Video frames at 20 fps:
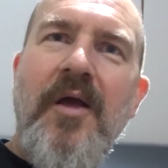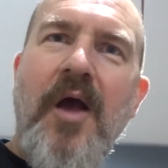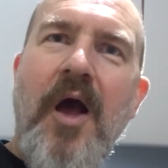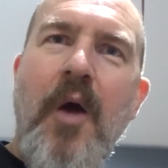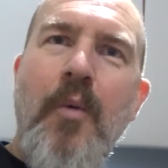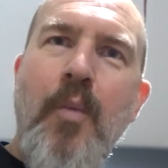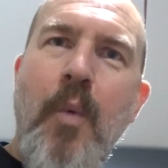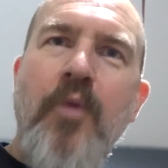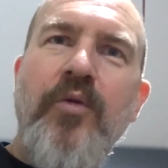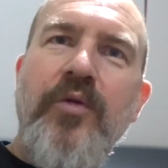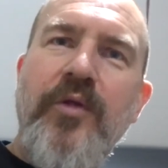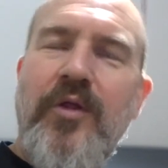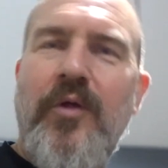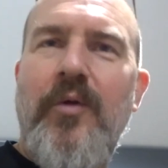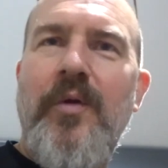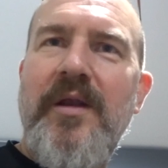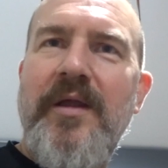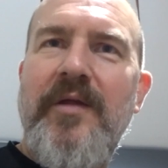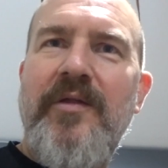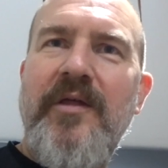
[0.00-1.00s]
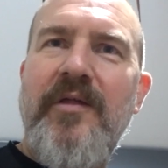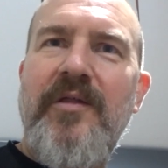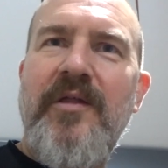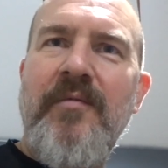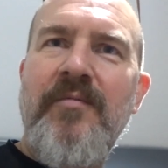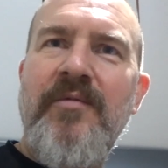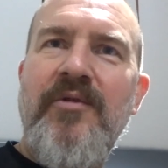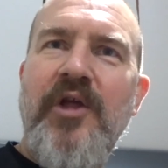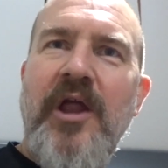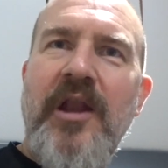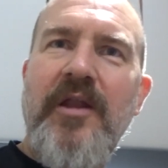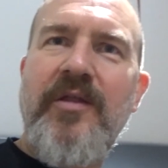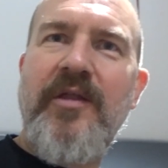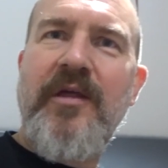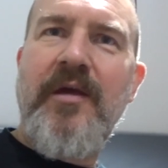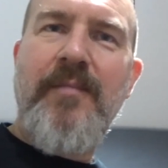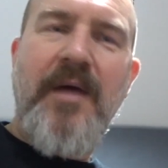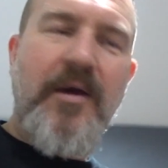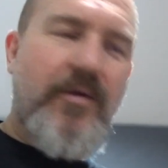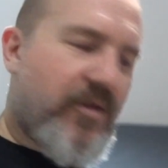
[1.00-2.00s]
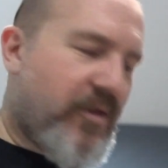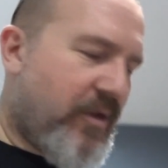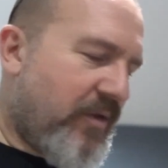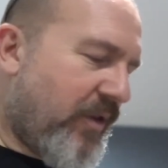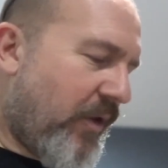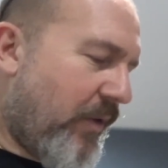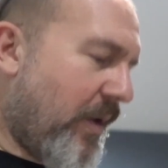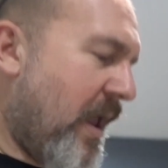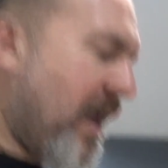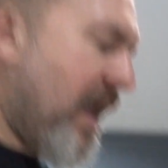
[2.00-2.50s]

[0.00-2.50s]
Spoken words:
I want to elicit some jealousy amongst you. So